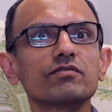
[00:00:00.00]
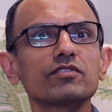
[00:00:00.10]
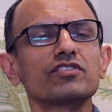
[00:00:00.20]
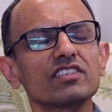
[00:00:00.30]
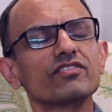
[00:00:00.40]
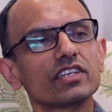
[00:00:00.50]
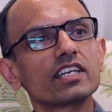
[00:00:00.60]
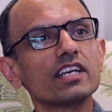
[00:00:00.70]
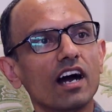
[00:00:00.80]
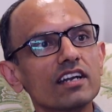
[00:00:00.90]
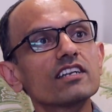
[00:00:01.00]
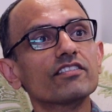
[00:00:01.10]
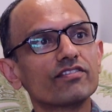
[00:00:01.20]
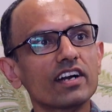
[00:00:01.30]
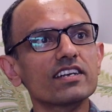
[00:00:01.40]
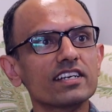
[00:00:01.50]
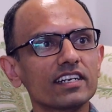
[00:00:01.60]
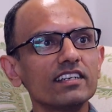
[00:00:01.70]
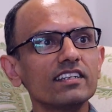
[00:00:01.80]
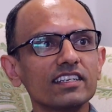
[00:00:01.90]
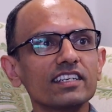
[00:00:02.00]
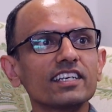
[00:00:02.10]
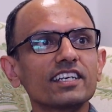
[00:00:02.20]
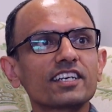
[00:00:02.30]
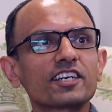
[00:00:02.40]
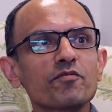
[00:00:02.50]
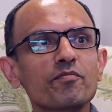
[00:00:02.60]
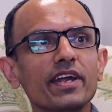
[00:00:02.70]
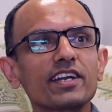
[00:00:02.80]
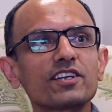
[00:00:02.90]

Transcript: severely underfunded compared